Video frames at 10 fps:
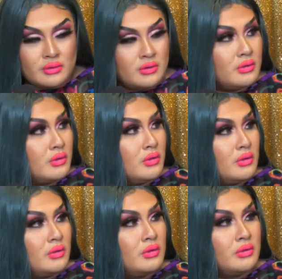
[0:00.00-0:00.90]

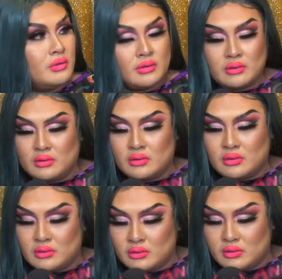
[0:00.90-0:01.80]

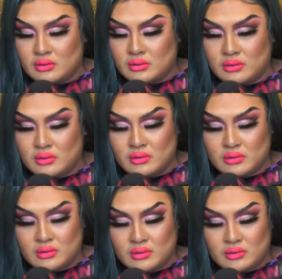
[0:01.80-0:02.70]

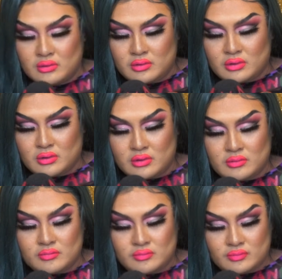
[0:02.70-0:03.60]

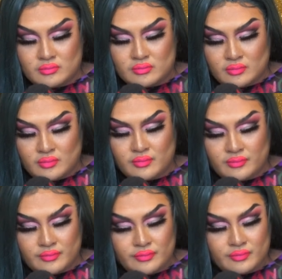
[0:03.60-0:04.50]

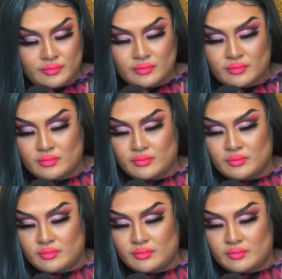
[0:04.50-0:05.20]
[no speech]